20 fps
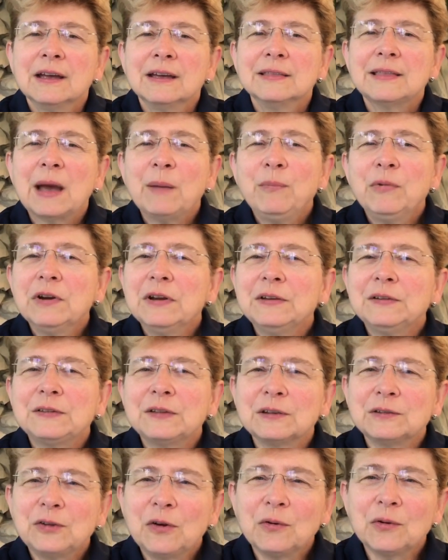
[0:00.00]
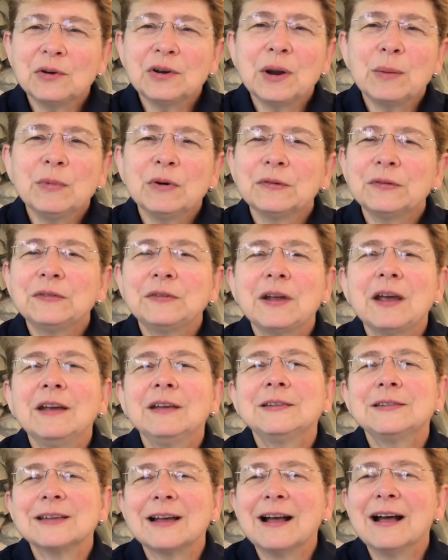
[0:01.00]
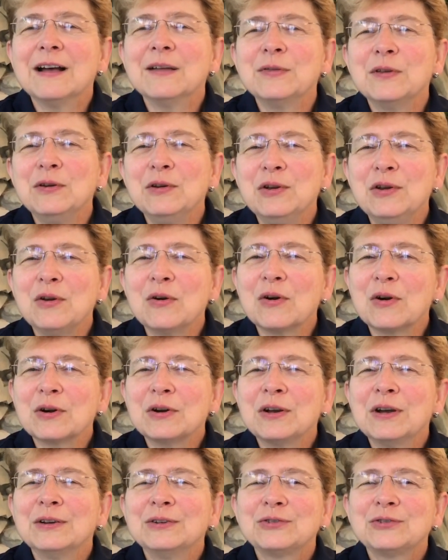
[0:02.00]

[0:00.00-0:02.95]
That brings the total number of states on the New York